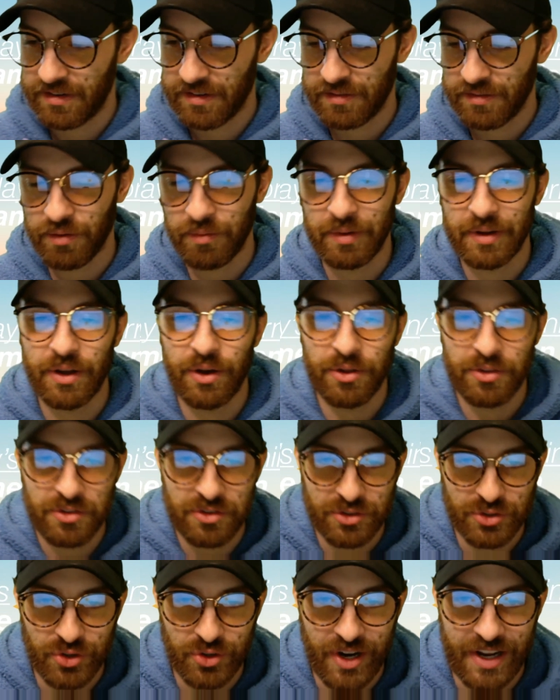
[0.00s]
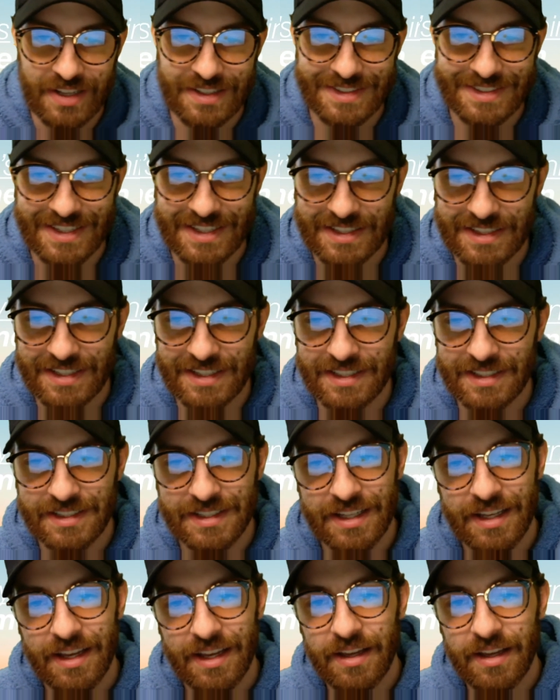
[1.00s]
when we go through trials like this,